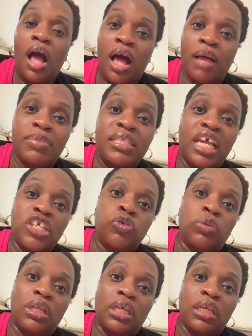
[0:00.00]

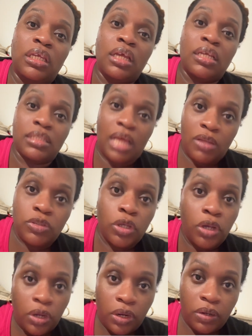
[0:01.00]
sexually assaulted
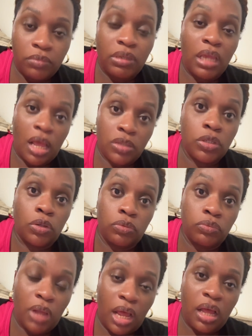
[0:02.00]
her. He
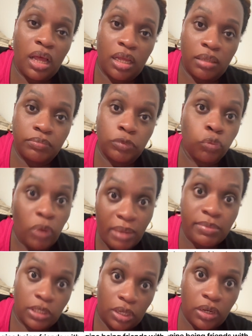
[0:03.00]
also
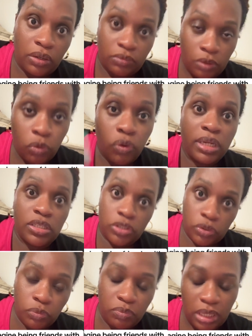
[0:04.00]
raped her, according
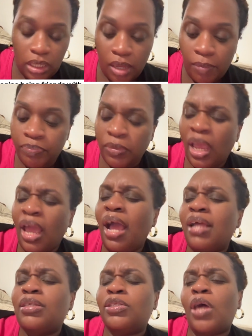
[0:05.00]
to Mia.
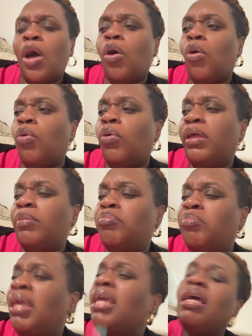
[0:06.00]
So
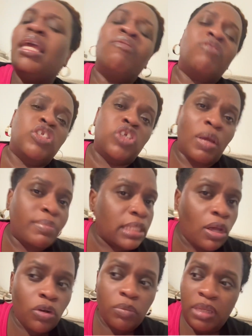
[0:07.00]
Mia even jumps
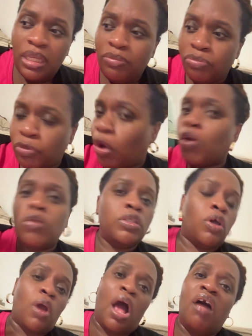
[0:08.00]
on him. He throws
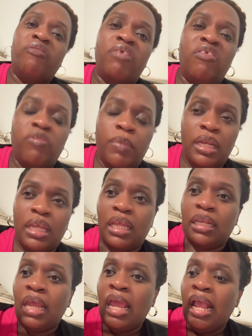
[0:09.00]
her off of him, and
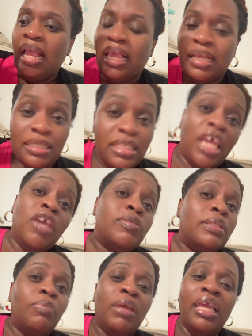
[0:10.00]
then he
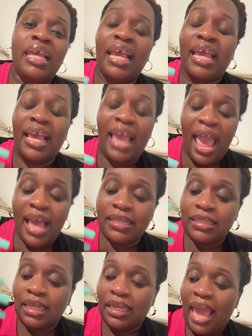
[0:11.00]
continues to beat
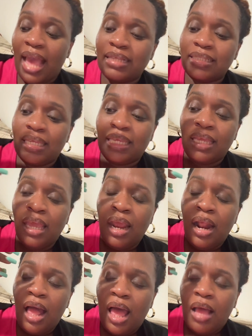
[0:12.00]
Cassie. Cassie
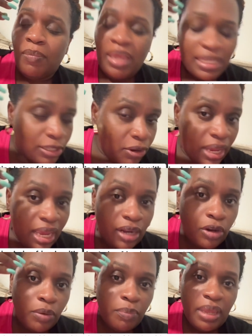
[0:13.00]
hits her head
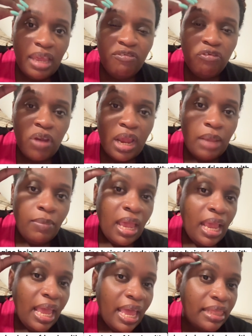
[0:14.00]
on the bed frame,
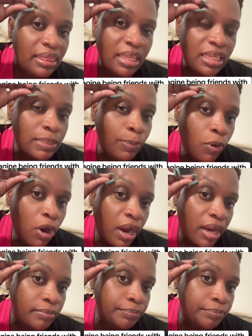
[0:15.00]
and this part